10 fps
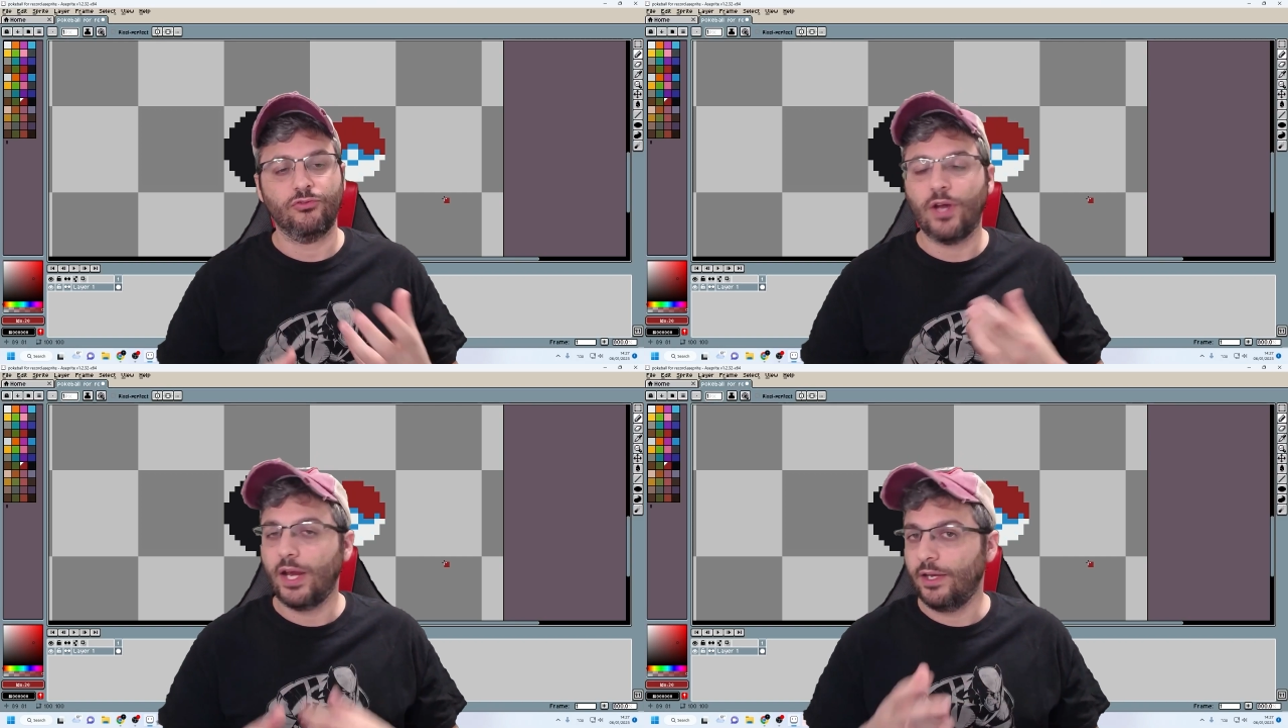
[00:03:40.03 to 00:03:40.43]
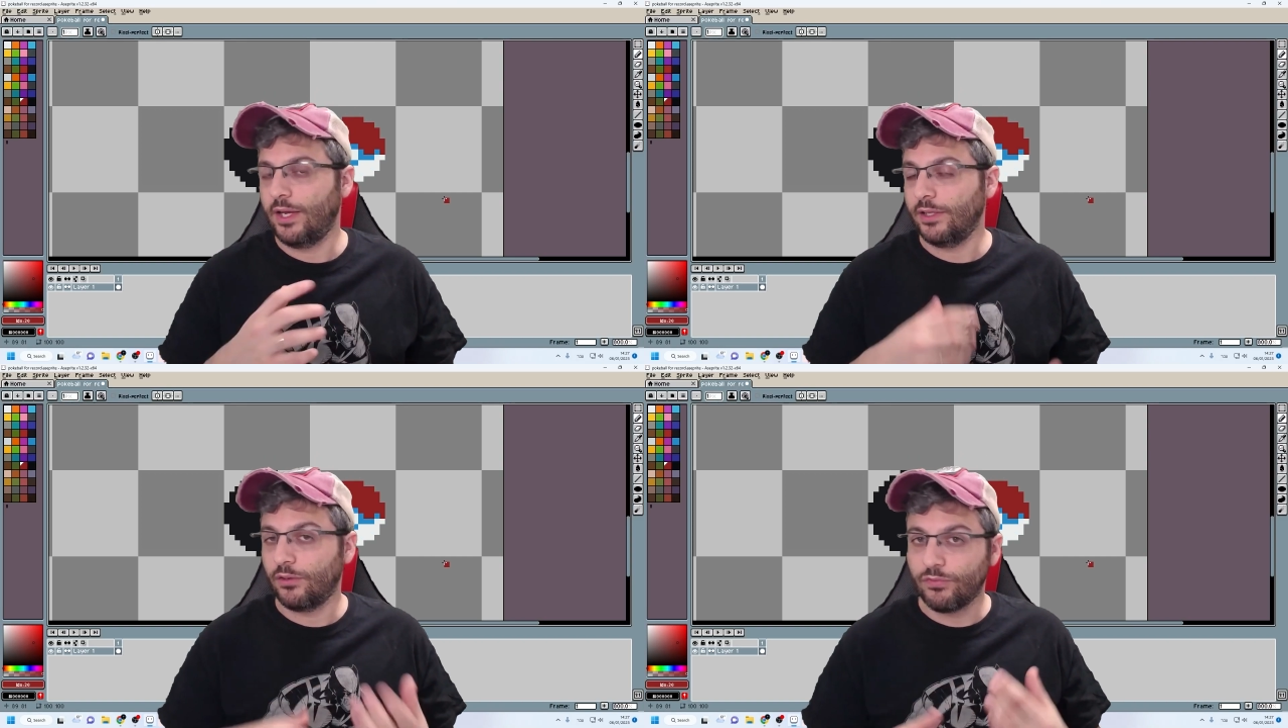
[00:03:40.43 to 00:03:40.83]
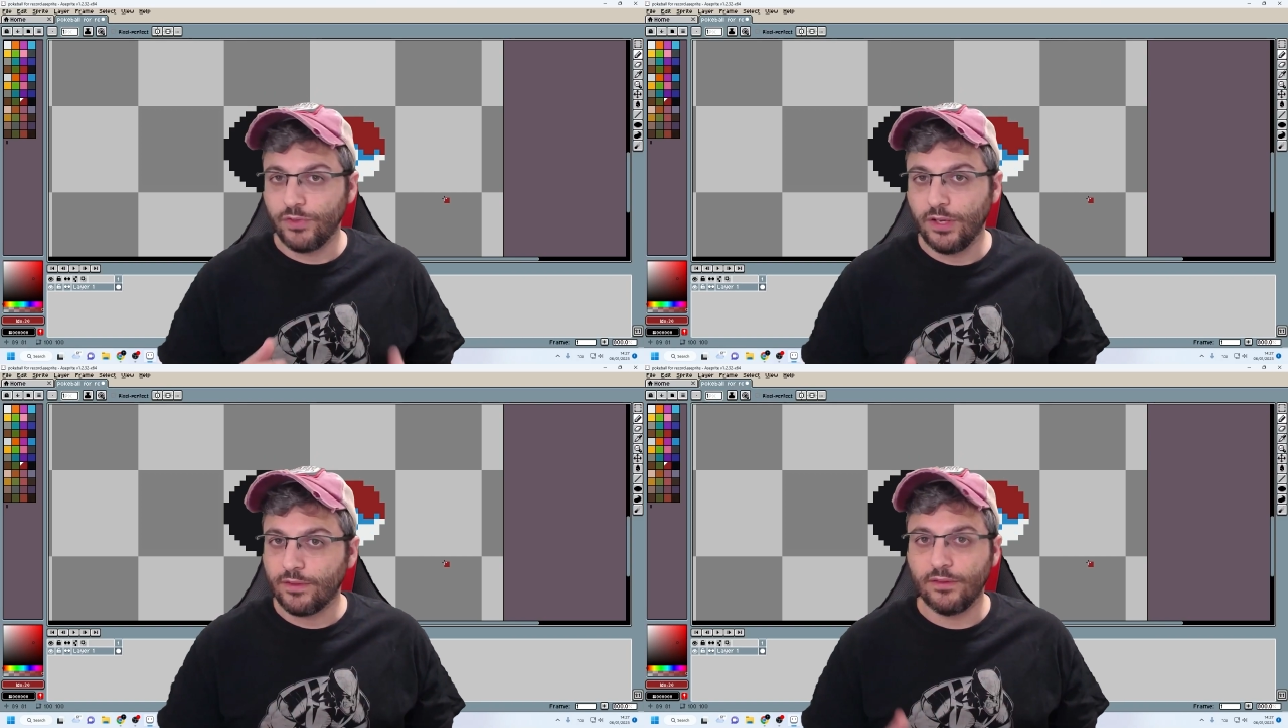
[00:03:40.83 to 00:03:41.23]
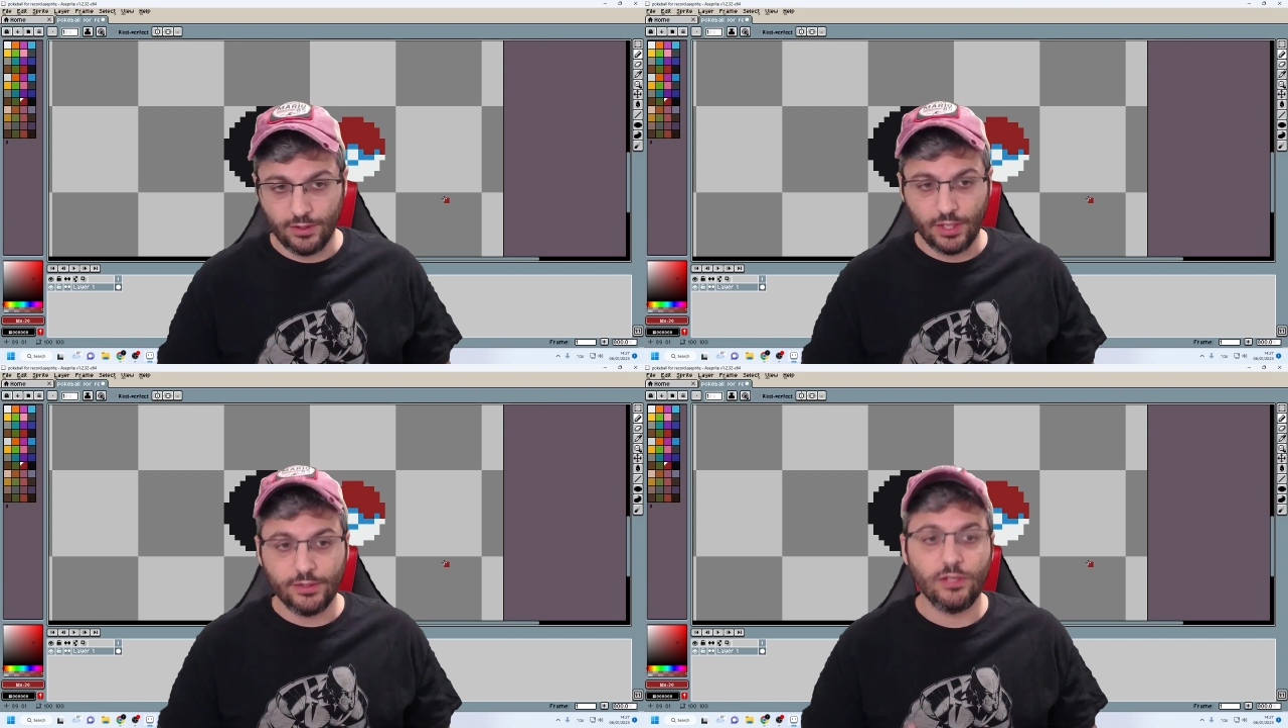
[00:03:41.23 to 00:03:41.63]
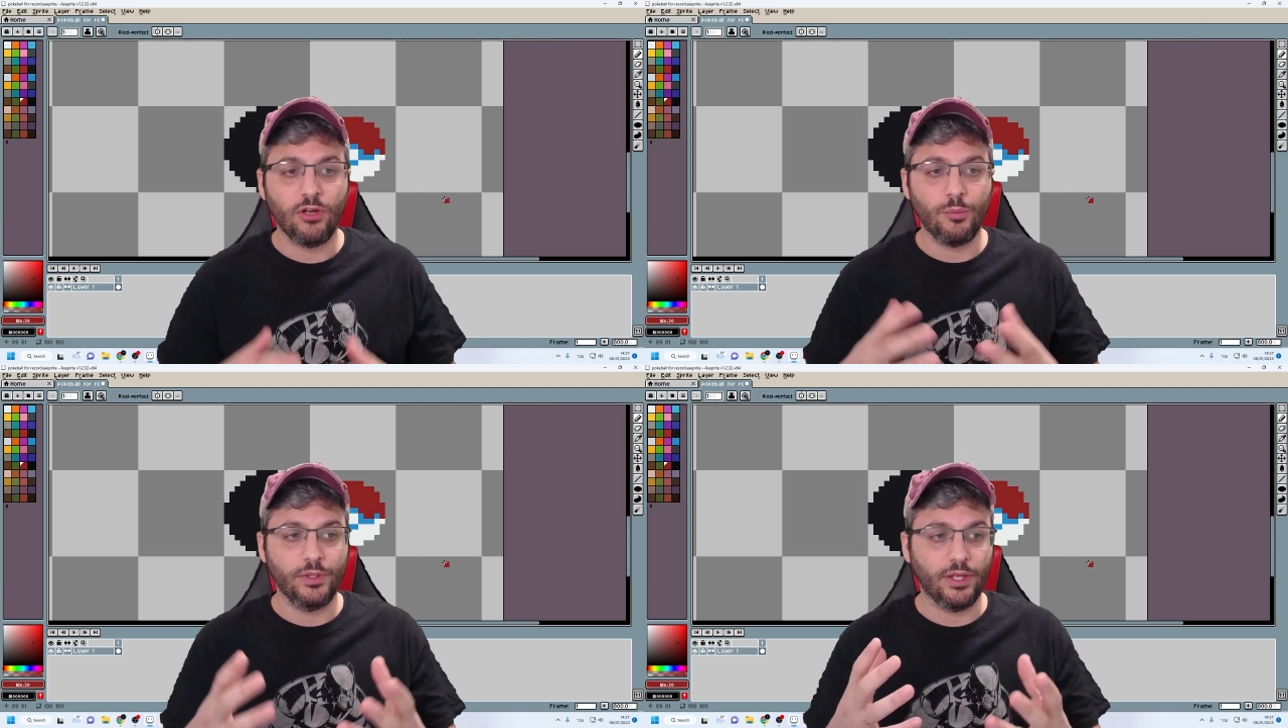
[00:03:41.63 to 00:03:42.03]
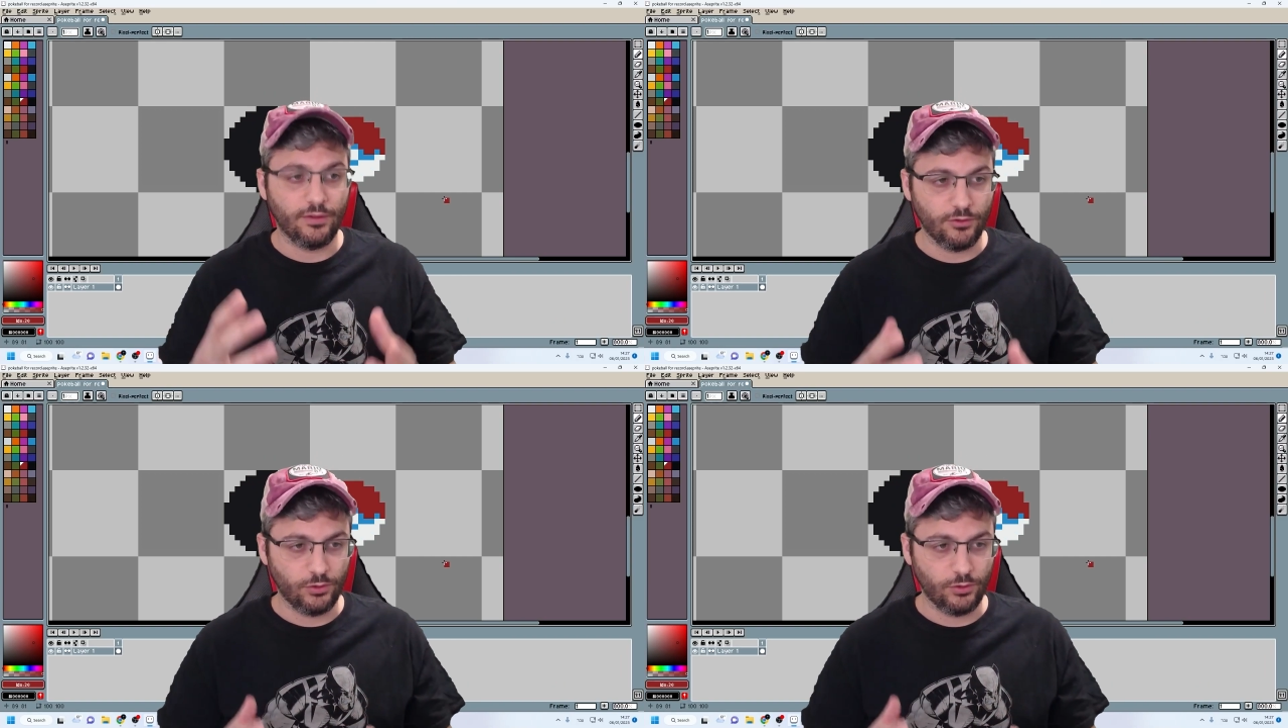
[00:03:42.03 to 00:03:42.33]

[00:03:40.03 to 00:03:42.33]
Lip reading: try another things until you're happy with the